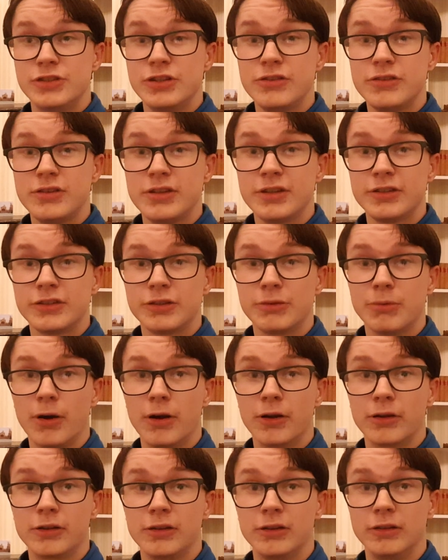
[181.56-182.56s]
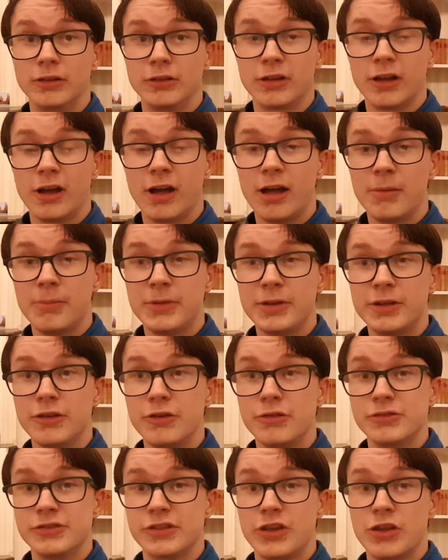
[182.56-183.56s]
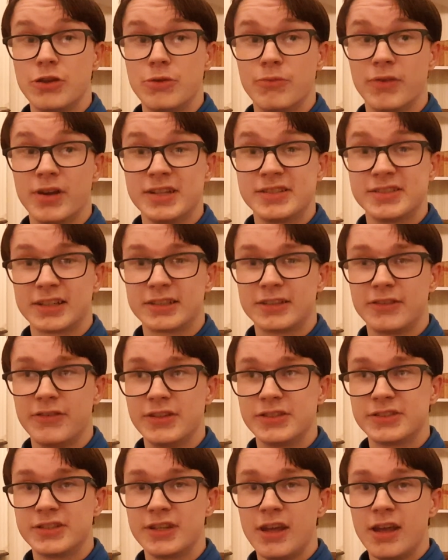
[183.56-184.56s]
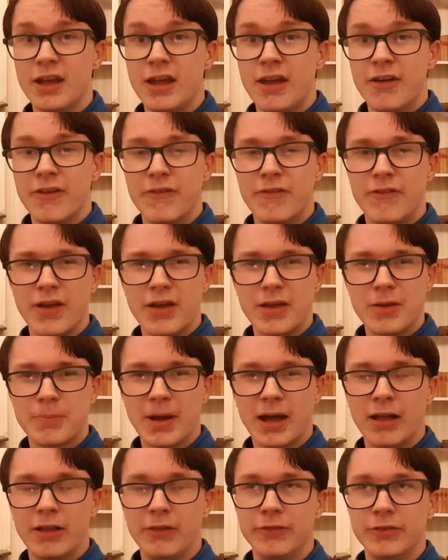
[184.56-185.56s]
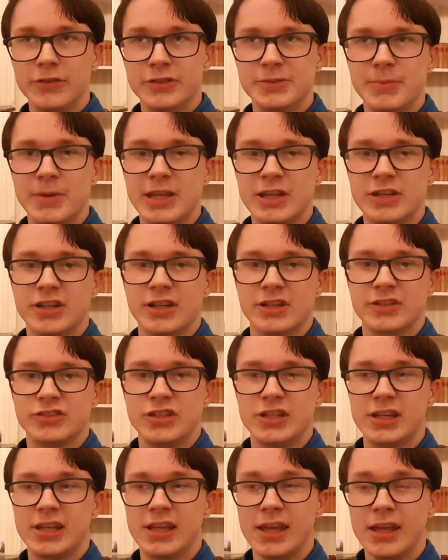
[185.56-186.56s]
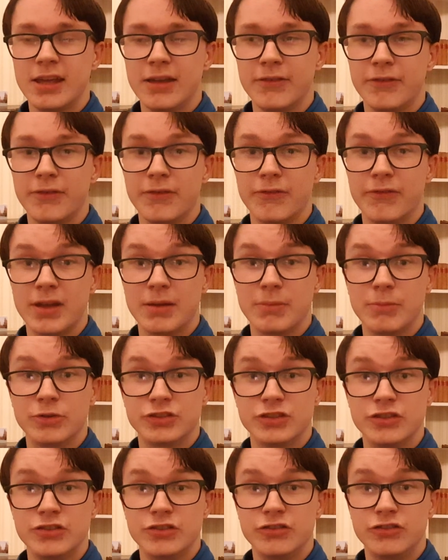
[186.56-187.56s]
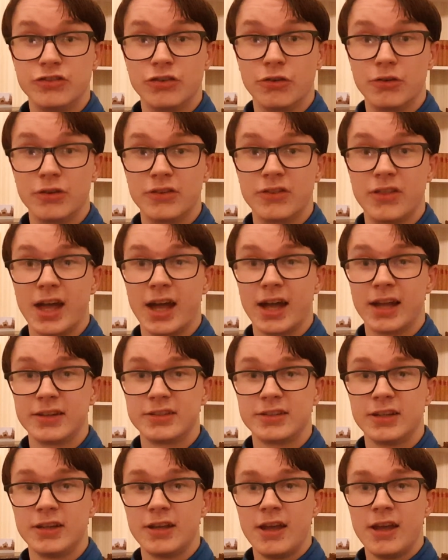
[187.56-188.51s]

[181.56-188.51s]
Union to welcome Carmen, who's a human rights activist. Very powerful speech that she gave, very much enjoyed that.